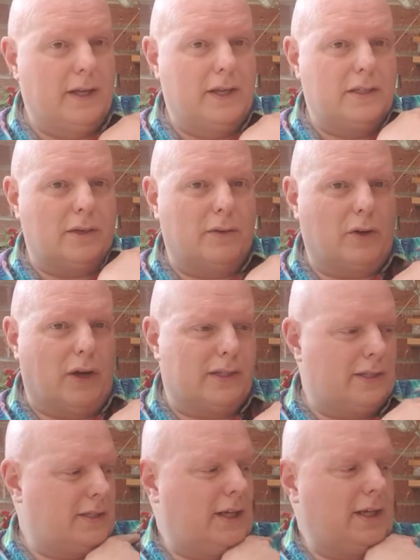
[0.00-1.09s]
So we've got a
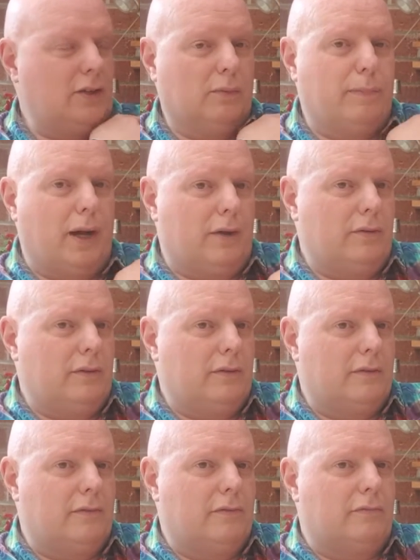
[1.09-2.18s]
single bone
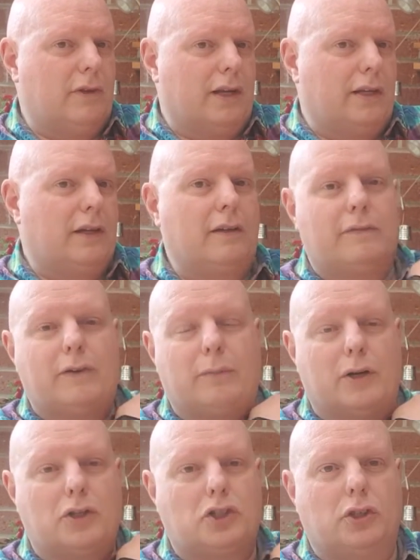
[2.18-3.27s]
running from
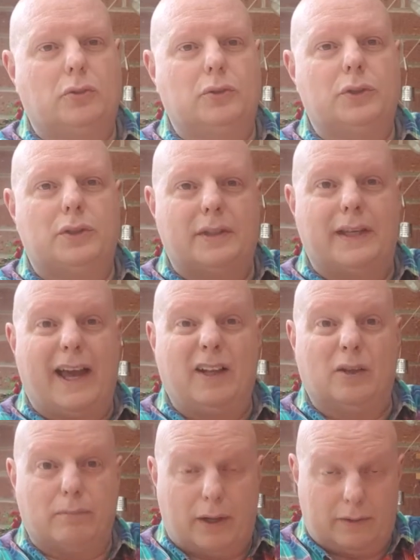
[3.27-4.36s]
our shoulder to the
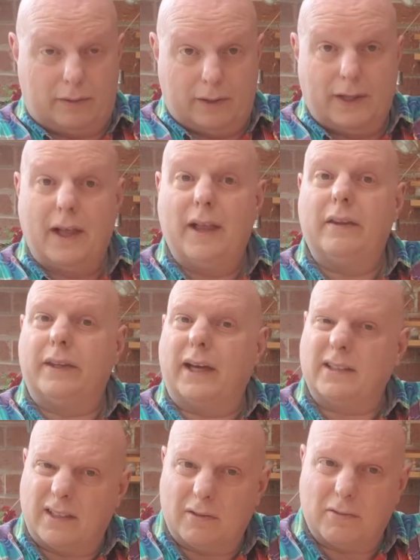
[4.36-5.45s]
elbow.
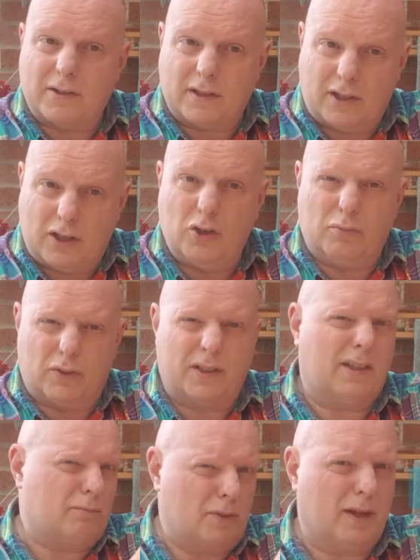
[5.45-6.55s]
That's known as the humerus.
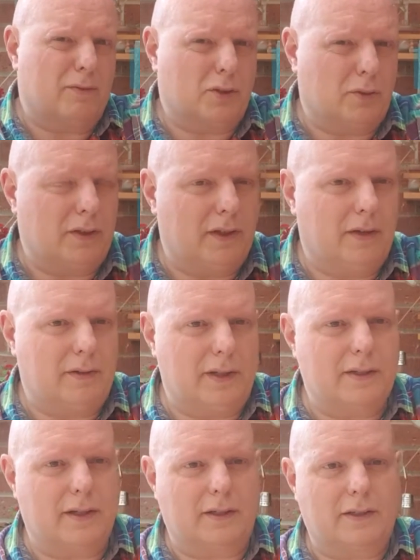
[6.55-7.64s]
I'm sure you know these
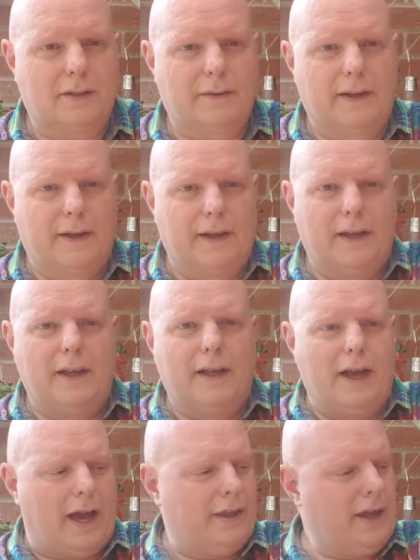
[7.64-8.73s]
things.
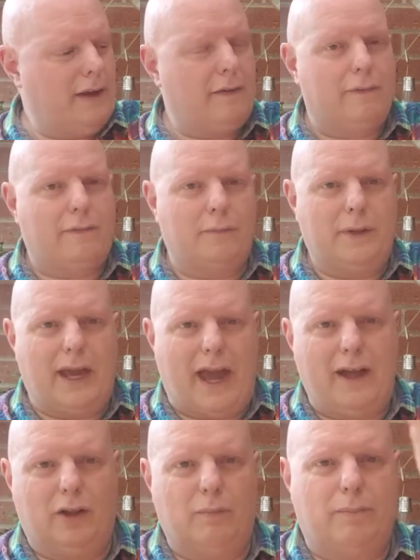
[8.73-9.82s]
And then from the
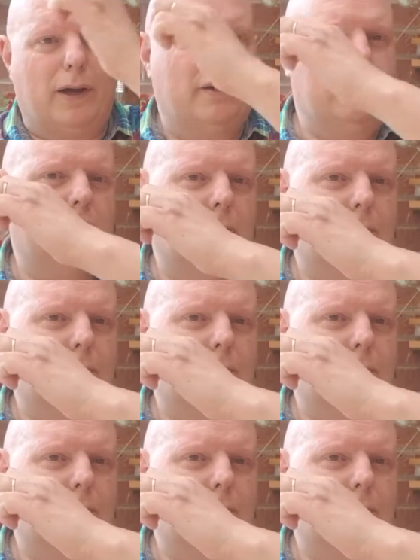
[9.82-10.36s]
elbow